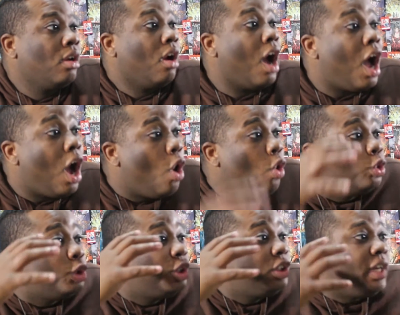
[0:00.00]
Oh
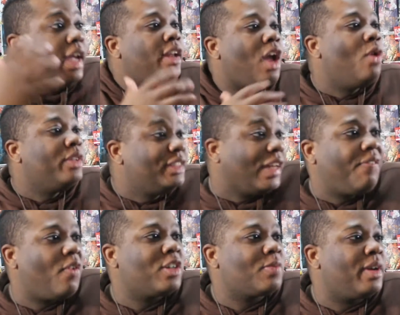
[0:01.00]
shit! Yo, is that
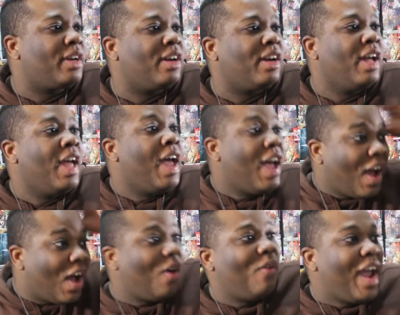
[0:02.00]
Forest Whitaker?
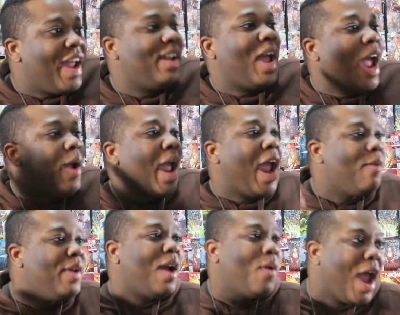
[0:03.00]
Oh, hey, and and
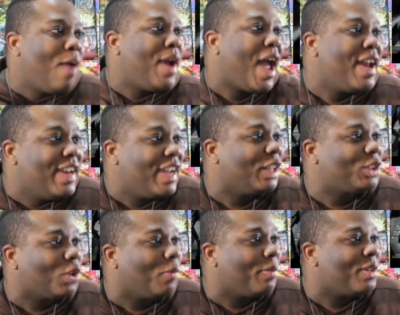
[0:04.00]
we and we got nigga
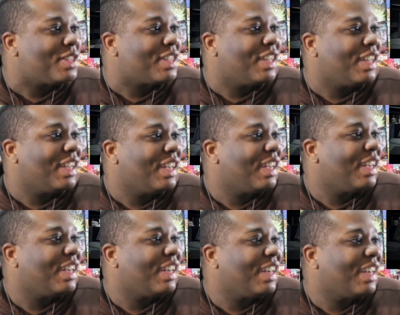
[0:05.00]
troopers.
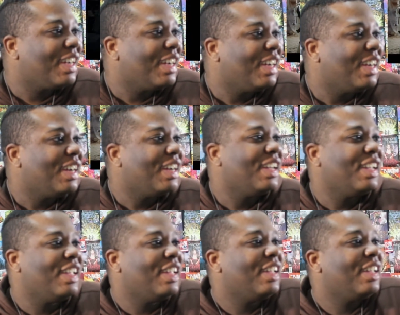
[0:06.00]
What will you do if they
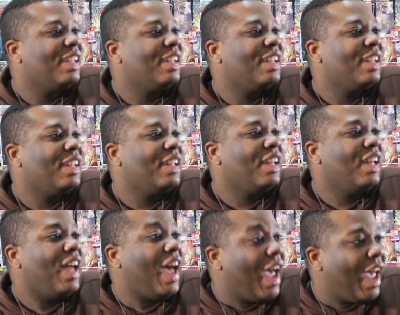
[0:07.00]
break you?
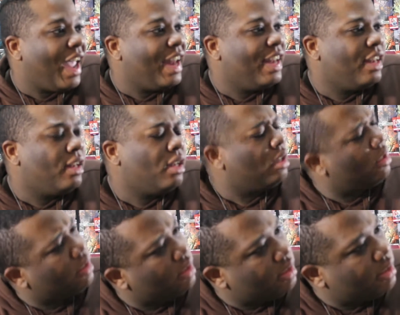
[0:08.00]

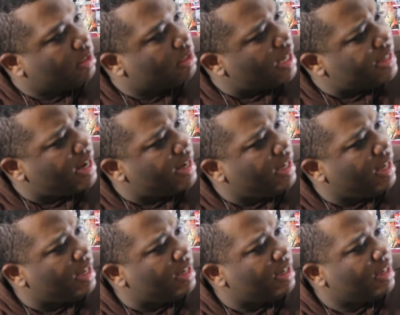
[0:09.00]
And duck out of
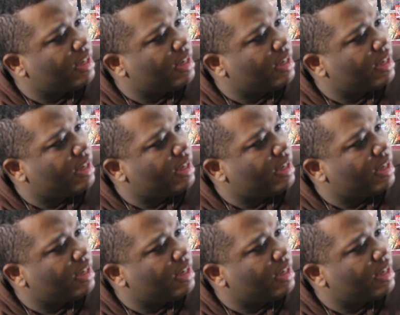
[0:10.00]
here.